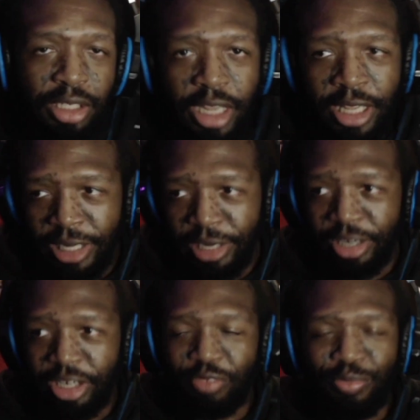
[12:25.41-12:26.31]
in there
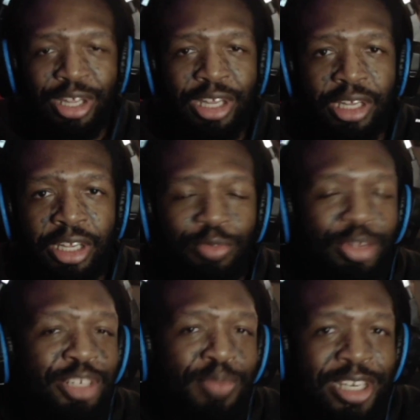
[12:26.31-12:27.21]
and give me give me
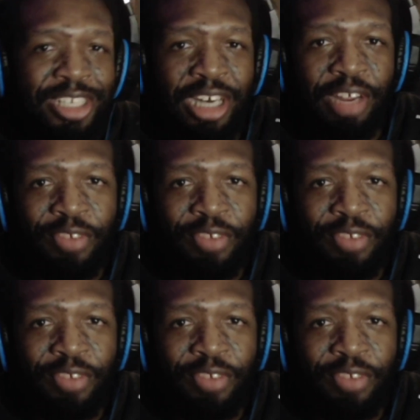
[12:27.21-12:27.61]
a space that I